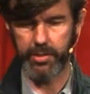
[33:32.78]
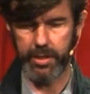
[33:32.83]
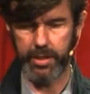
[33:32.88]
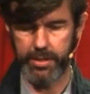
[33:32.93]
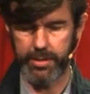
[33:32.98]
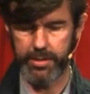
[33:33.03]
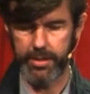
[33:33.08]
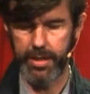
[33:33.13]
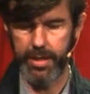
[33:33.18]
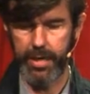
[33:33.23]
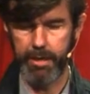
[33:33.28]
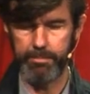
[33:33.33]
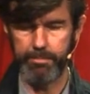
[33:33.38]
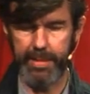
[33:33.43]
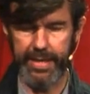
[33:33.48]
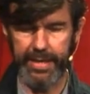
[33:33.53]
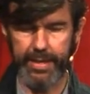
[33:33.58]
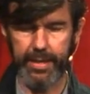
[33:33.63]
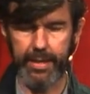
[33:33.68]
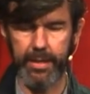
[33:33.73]
just
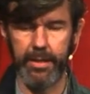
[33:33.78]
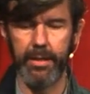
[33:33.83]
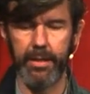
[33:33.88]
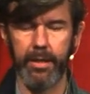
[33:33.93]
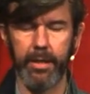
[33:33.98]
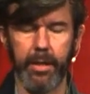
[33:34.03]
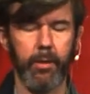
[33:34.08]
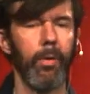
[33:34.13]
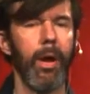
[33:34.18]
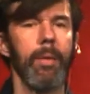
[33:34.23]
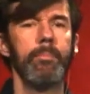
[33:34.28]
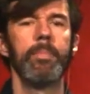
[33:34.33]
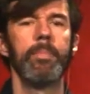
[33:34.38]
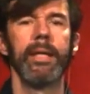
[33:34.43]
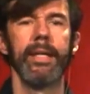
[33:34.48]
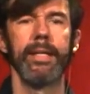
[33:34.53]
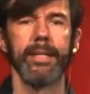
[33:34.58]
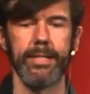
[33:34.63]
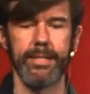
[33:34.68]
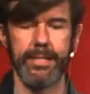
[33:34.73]
make a crappy
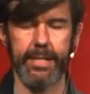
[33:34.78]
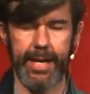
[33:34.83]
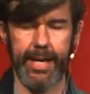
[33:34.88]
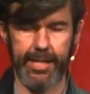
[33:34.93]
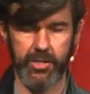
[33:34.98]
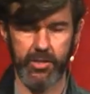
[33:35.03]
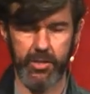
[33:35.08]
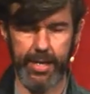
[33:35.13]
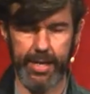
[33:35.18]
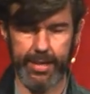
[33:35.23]
little sketch